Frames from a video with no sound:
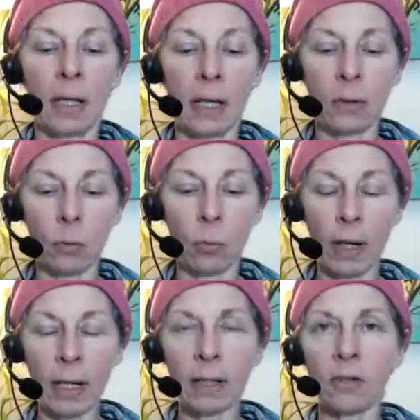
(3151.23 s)
in the
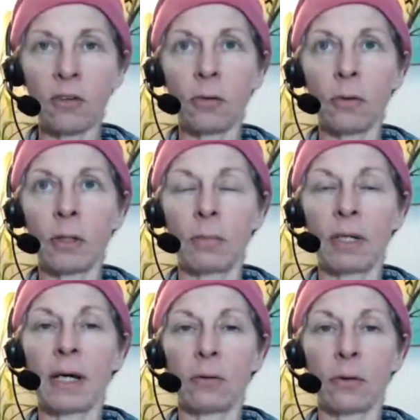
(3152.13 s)
way that you can be
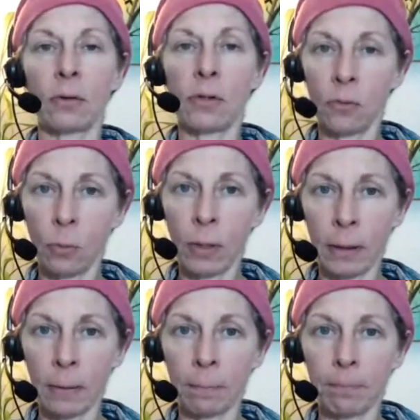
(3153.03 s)
downloaded as
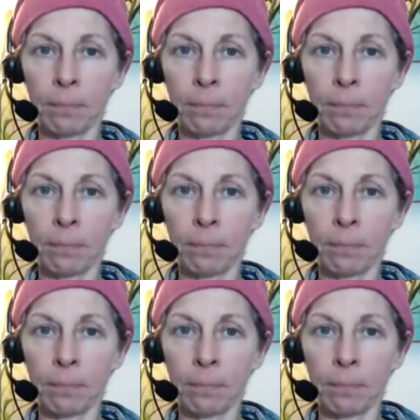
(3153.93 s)
well.